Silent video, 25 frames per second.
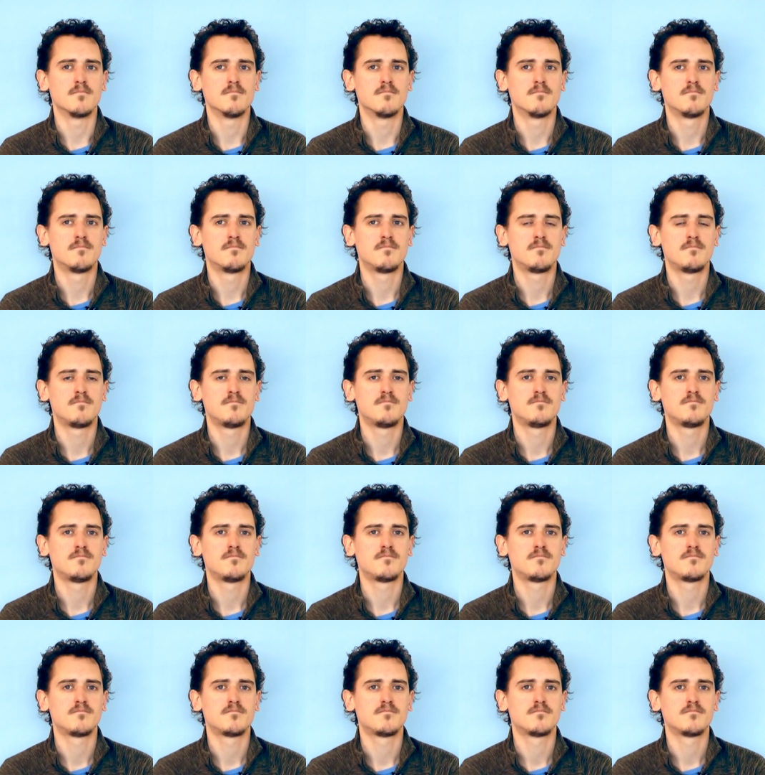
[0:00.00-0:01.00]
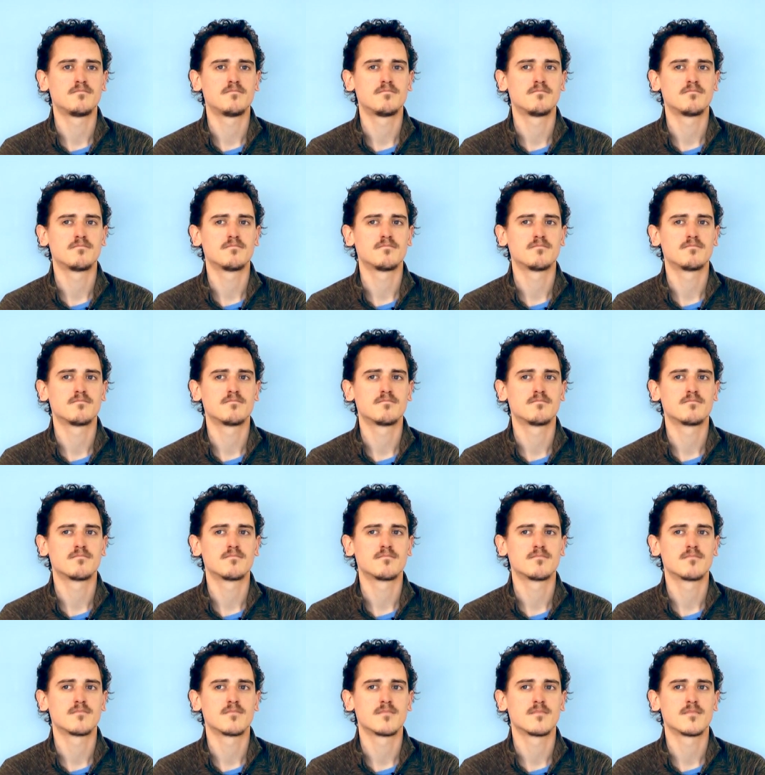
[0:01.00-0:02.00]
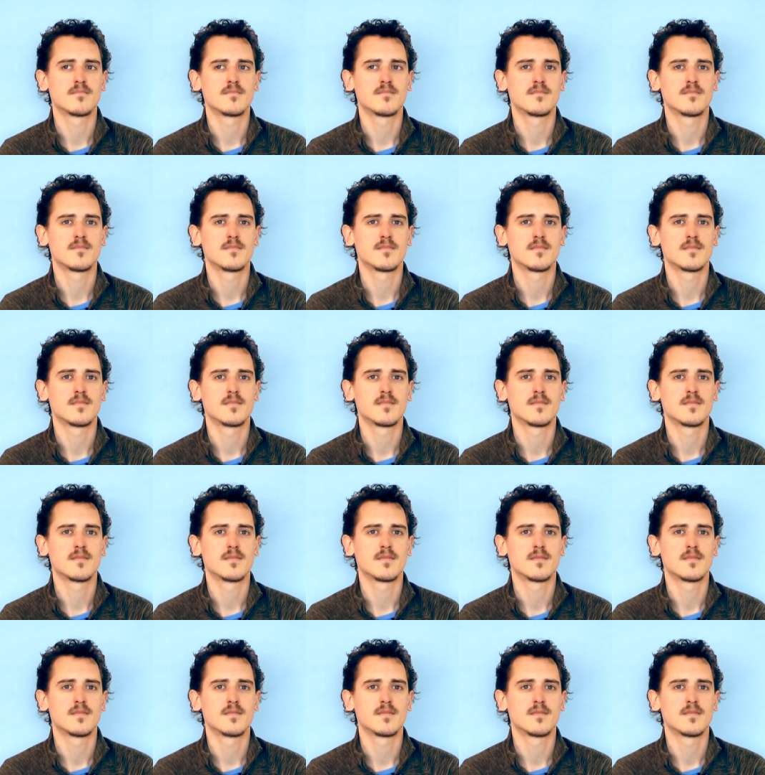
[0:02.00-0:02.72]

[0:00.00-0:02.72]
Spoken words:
(no one is talking)